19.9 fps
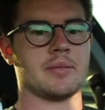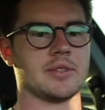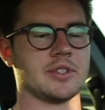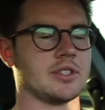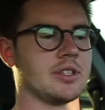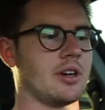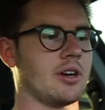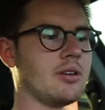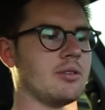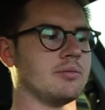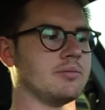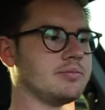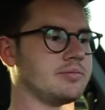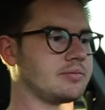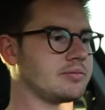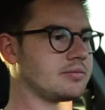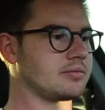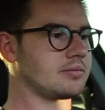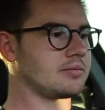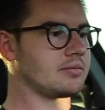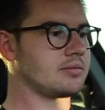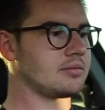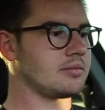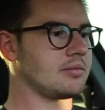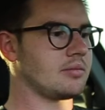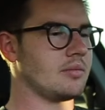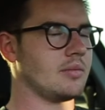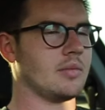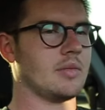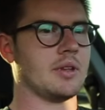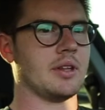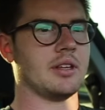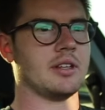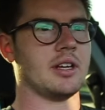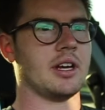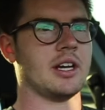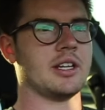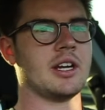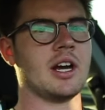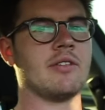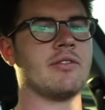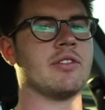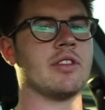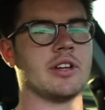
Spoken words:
So enough